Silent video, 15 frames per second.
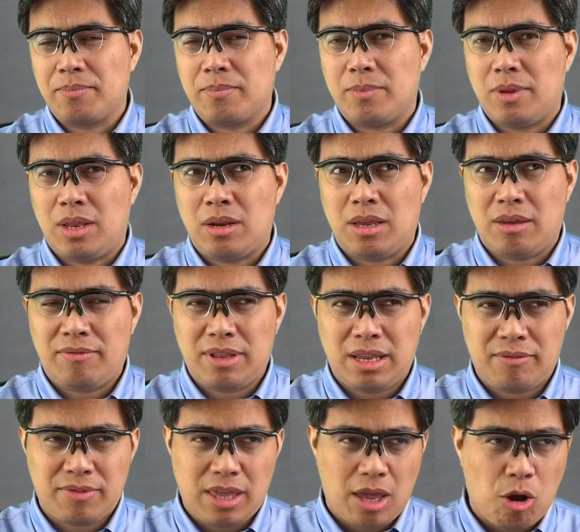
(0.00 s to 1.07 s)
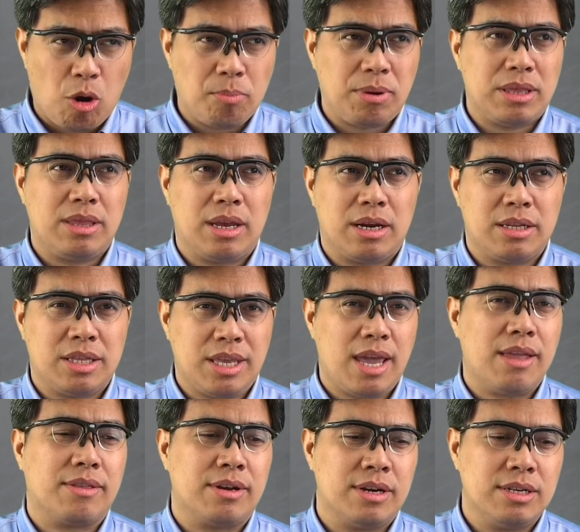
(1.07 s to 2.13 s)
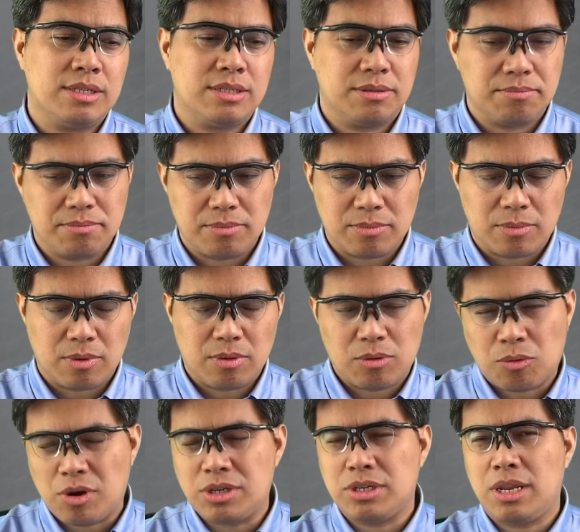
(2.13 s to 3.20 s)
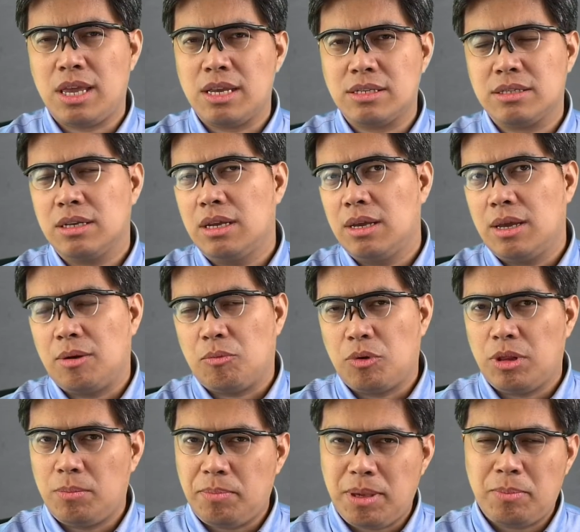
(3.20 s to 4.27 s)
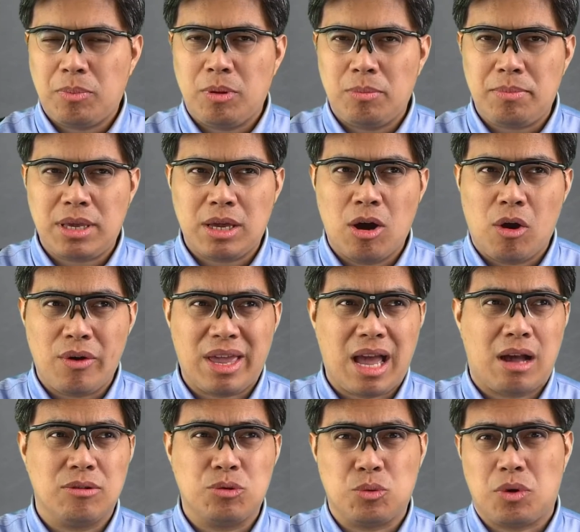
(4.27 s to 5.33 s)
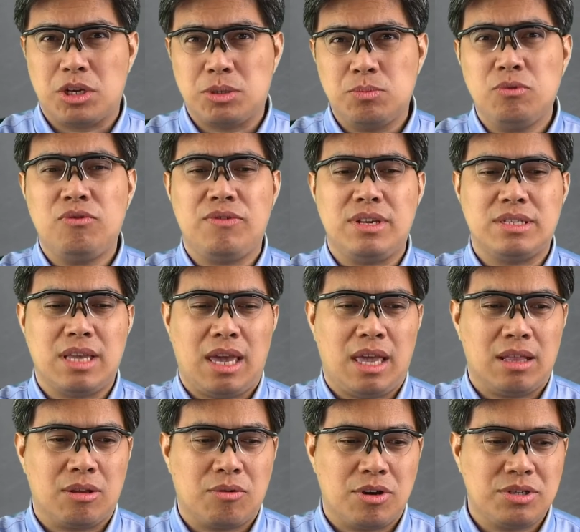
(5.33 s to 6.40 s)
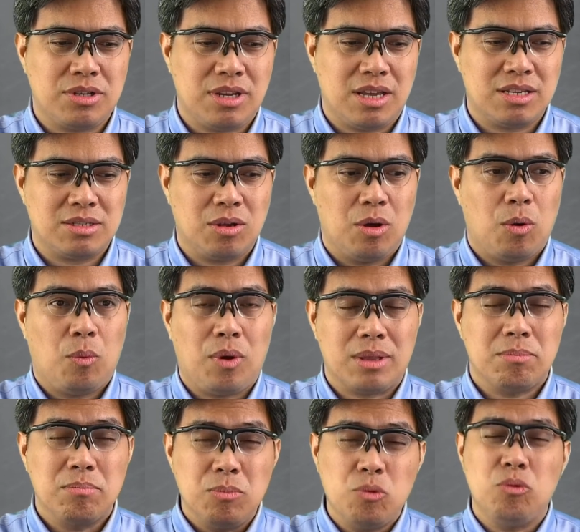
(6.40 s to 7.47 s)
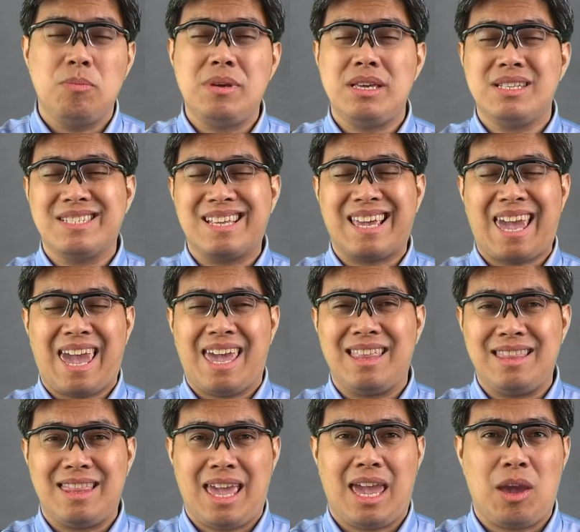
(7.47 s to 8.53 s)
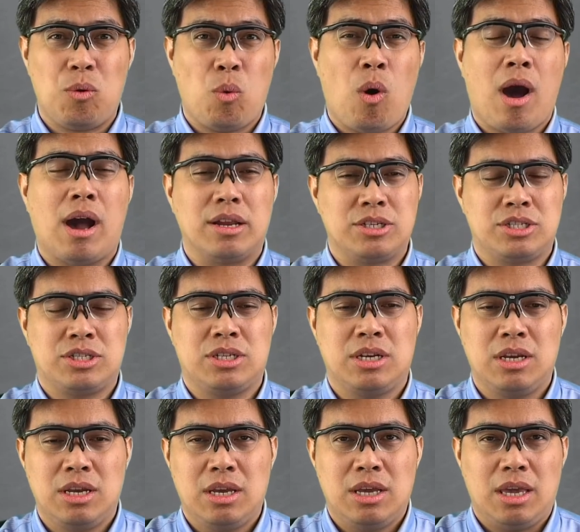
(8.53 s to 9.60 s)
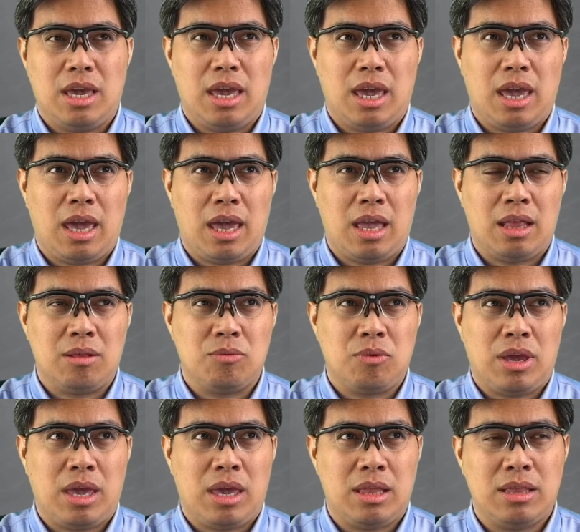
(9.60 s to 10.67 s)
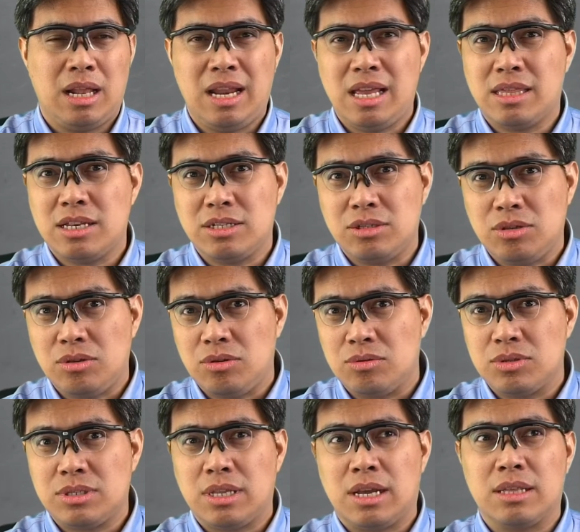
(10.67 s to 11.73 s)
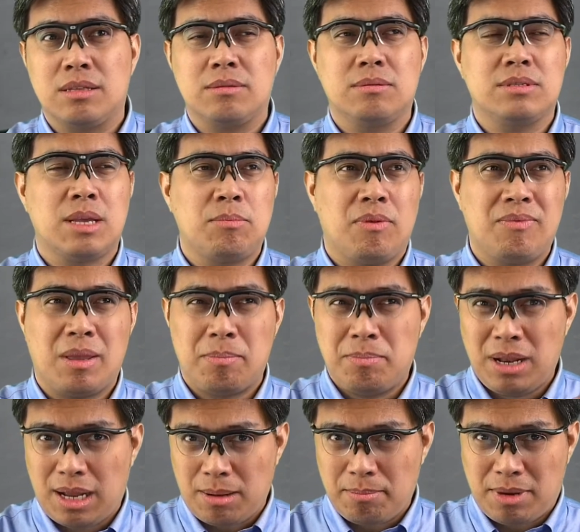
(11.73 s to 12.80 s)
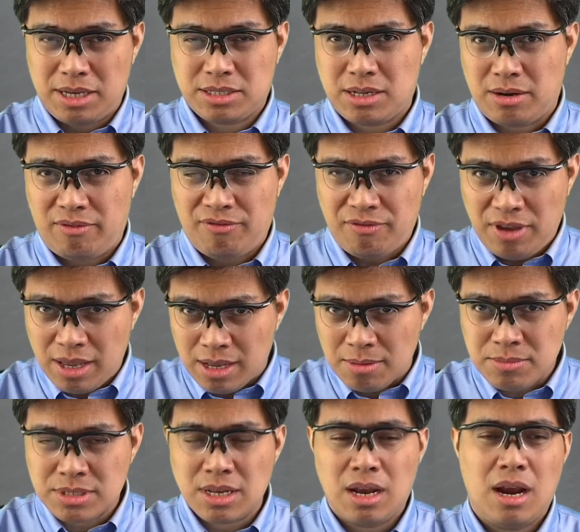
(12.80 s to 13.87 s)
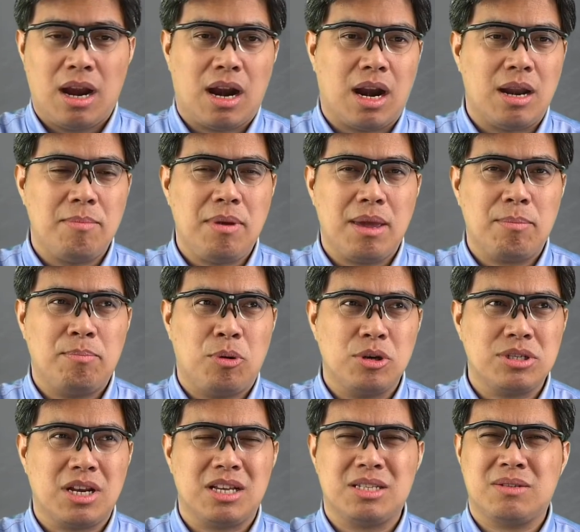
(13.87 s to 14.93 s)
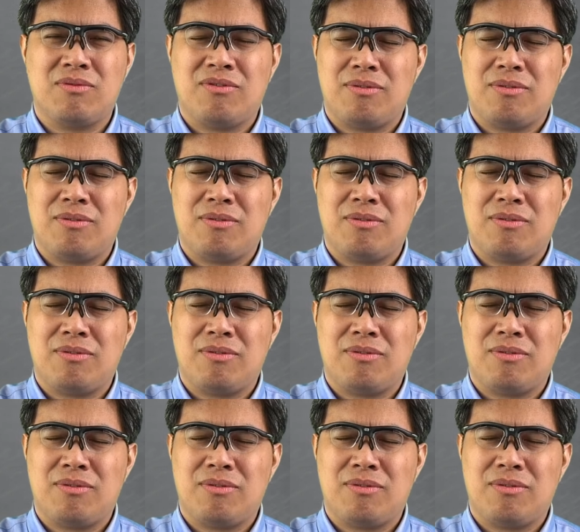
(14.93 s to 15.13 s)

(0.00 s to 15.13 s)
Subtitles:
even if they open their theaters, question is, will people be going out to watch movies? And question is, what movies can they watch? And with the latest news that some of the blockbuster films are being pushed as